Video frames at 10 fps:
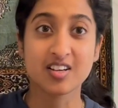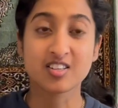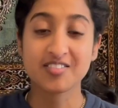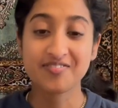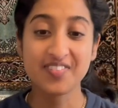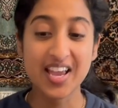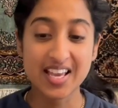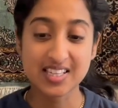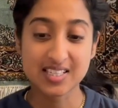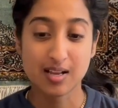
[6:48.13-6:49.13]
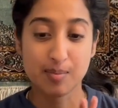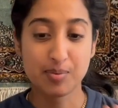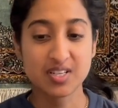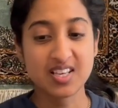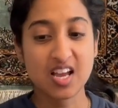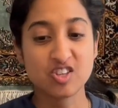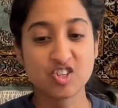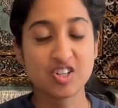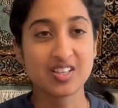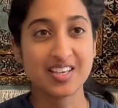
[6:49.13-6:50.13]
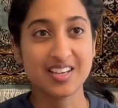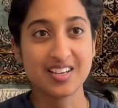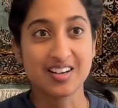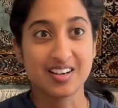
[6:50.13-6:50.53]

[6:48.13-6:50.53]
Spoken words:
to face potentially